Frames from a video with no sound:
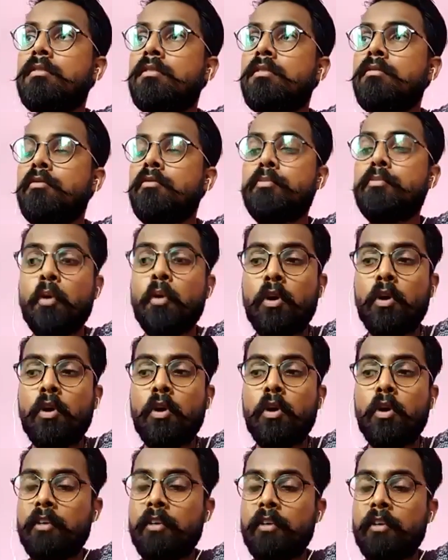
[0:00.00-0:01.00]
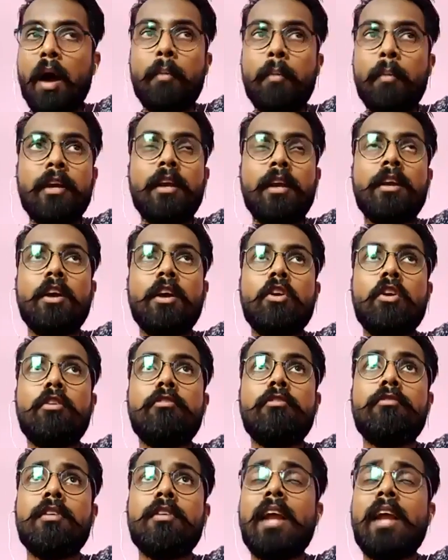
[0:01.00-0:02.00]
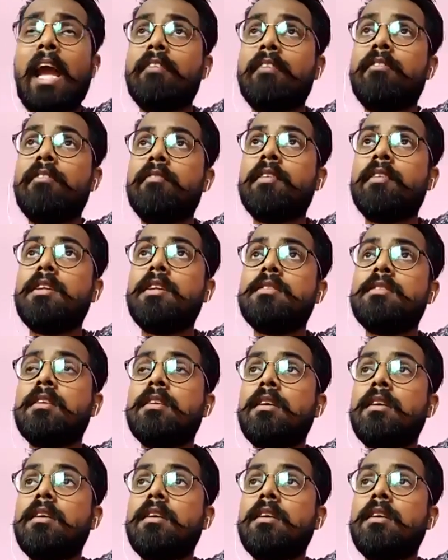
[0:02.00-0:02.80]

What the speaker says: product, if I'm taking care of live events,